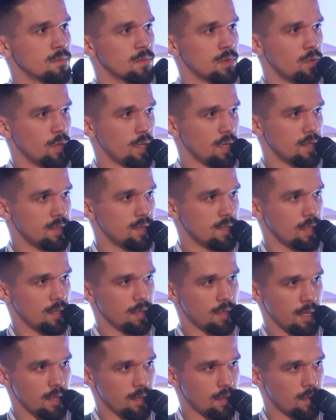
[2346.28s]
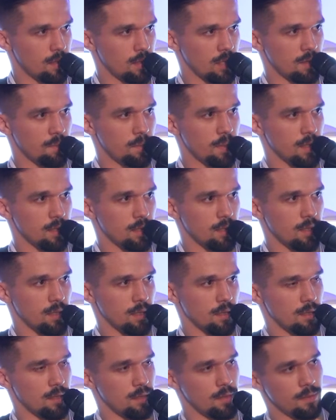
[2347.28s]
we can see that it built
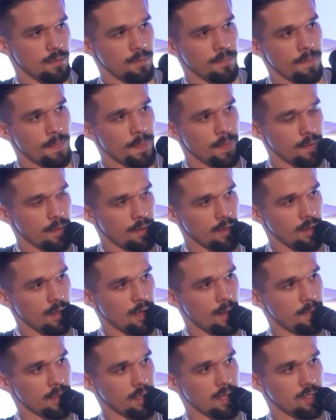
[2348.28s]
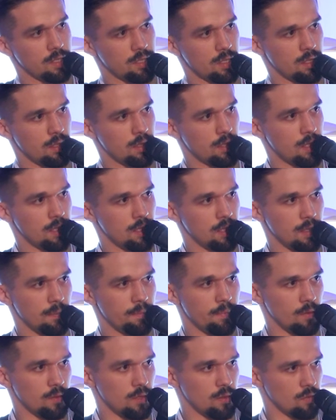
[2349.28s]
the application and then it
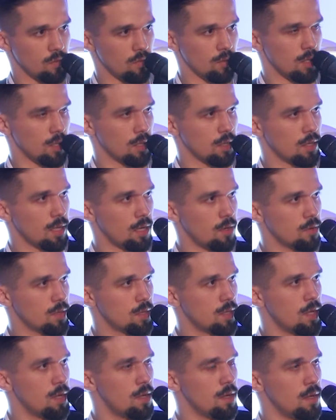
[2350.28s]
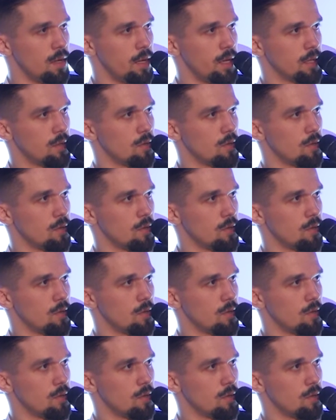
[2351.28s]
deployed it to Google Cloud. And